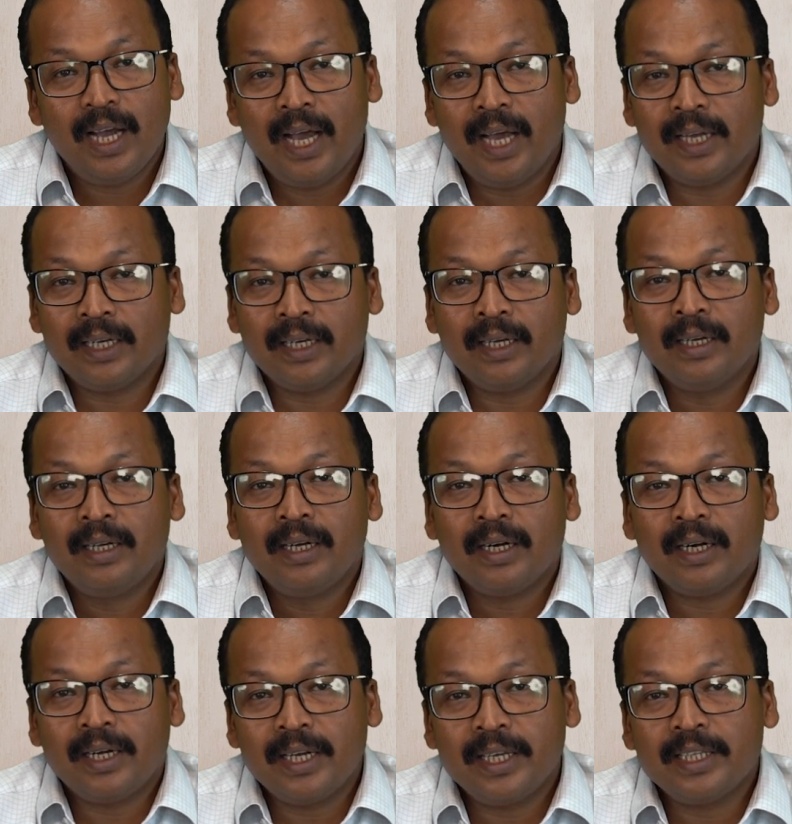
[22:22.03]
and the
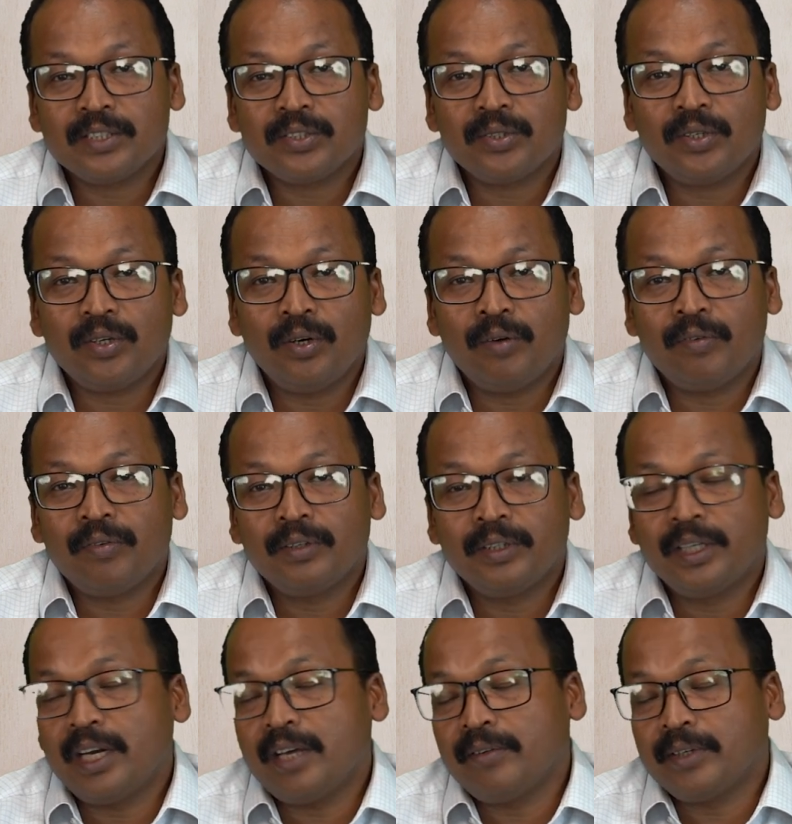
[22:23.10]
creation of
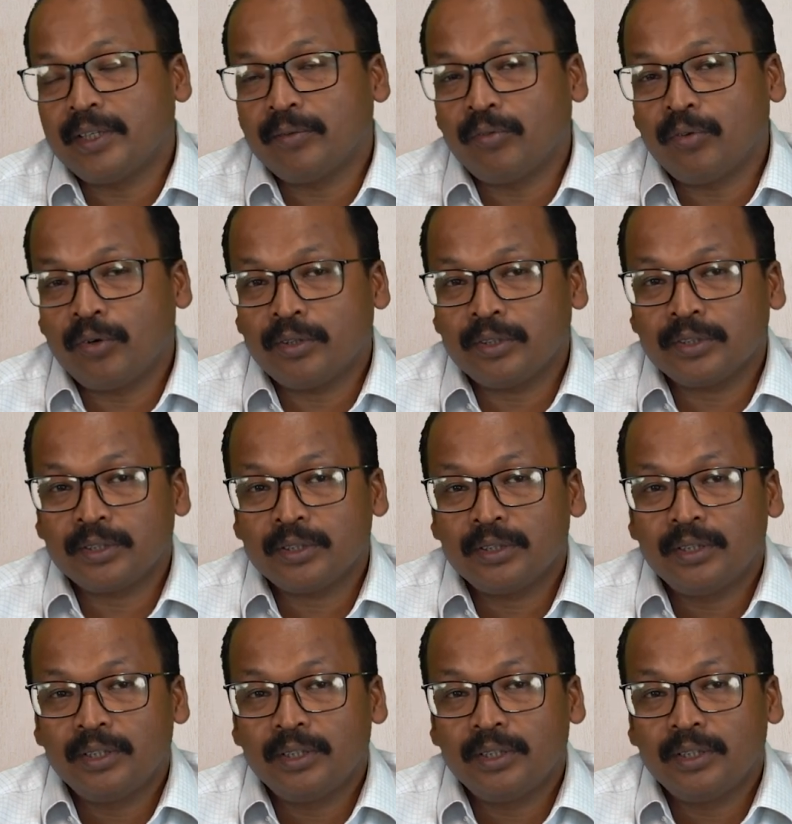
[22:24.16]
derivative works.